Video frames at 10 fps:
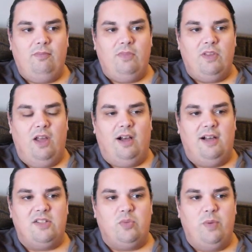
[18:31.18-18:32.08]
uh,
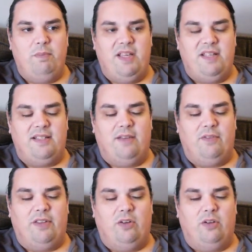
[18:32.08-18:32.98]
swim meet and
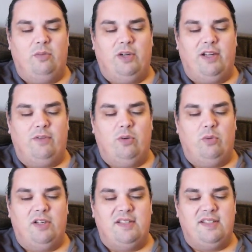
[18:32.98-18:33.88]
everything or whatever it
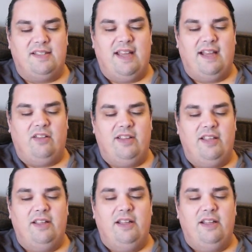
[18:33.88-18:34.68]
was exactly,